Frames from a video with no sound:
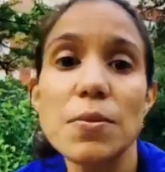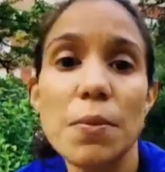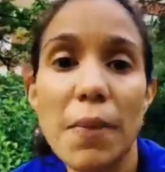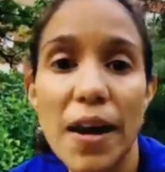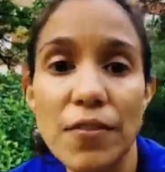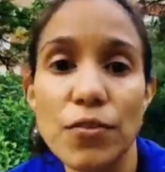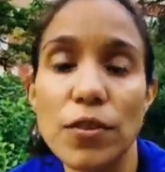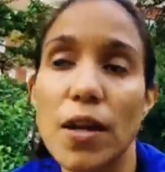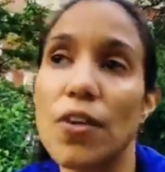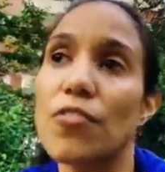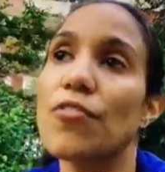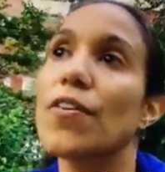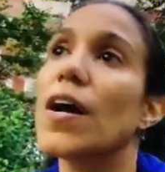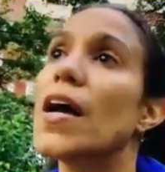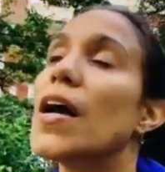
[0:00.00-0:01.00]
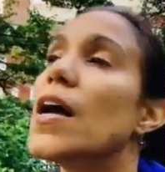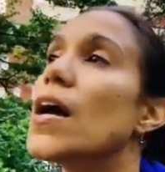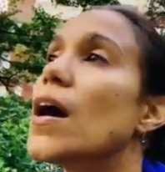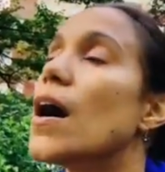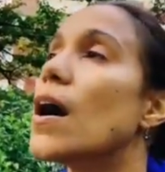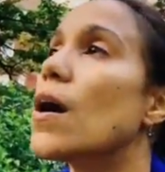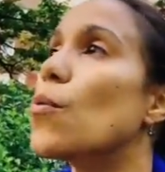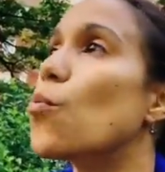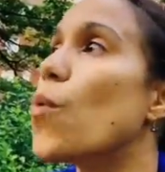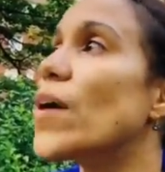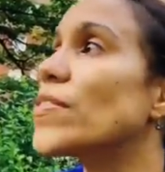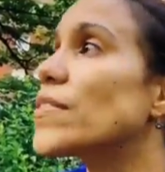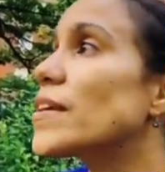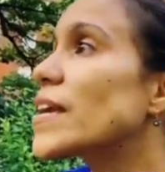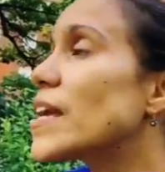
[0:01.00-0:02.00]
to be mindful of.
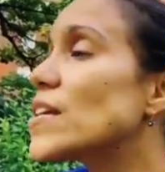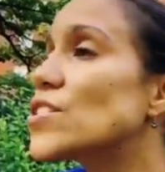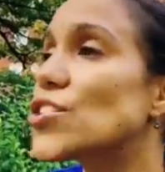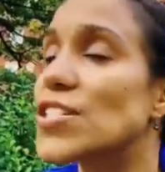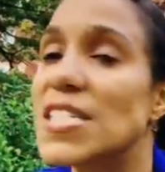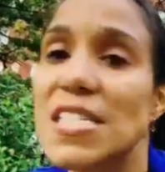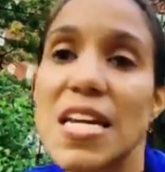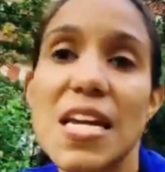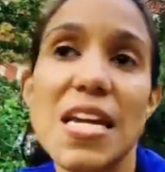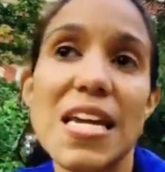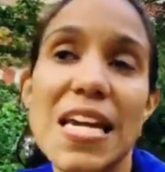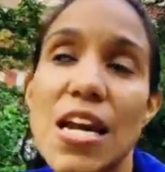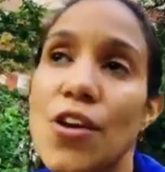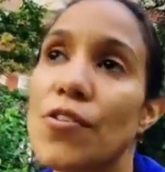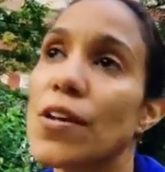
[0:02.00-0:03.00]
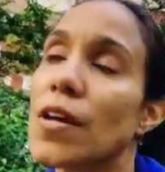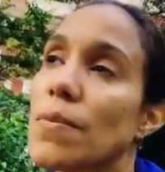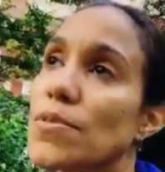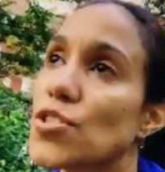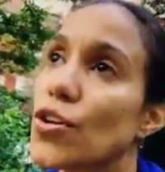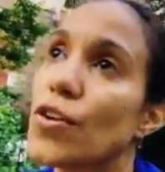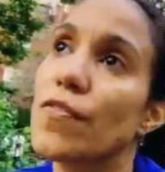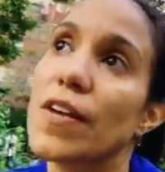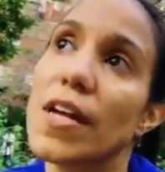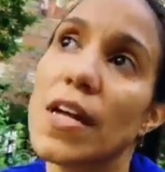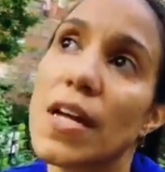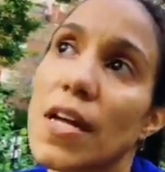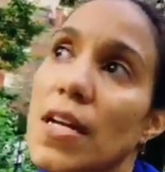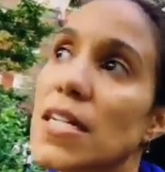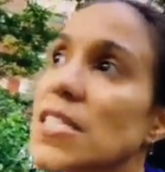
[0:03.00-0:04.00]
What the kids are seeing, hearing,
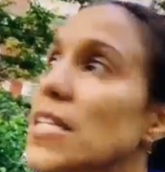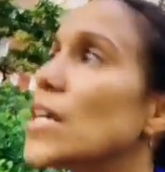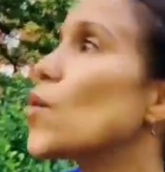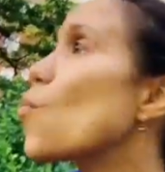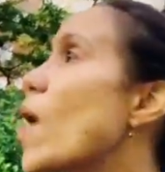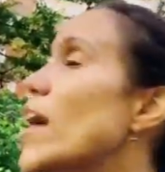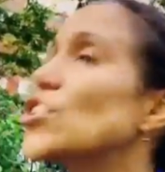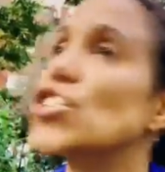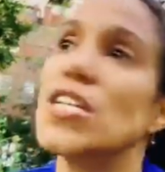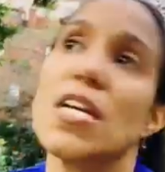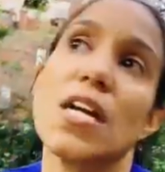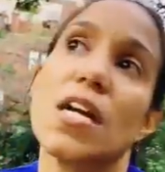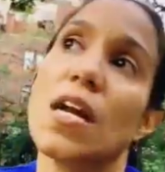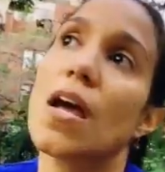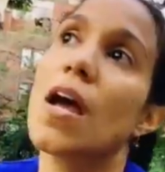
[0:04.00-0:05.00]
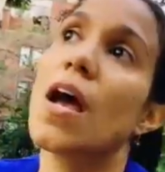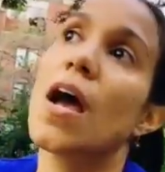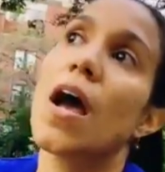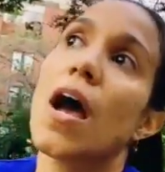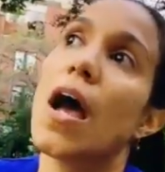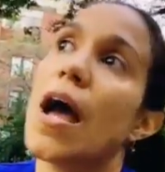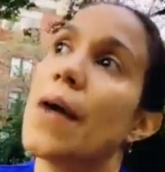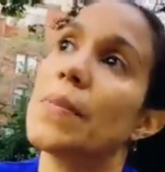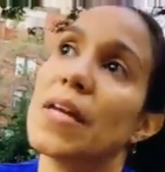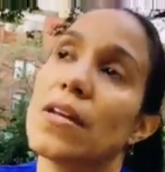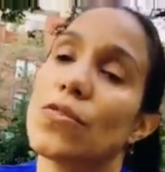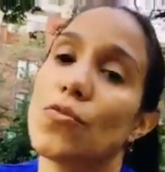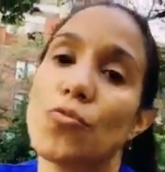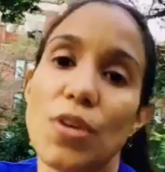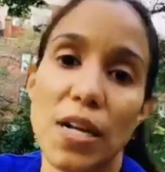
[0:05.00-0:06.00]
observing, listening, watching, I
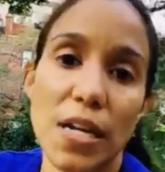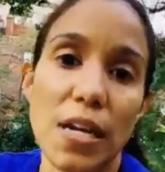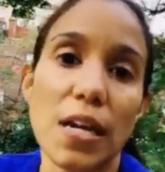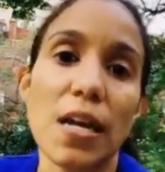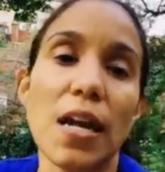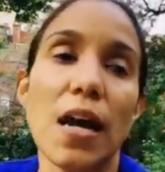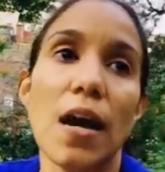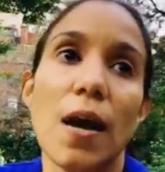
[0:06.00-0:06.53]
mean, really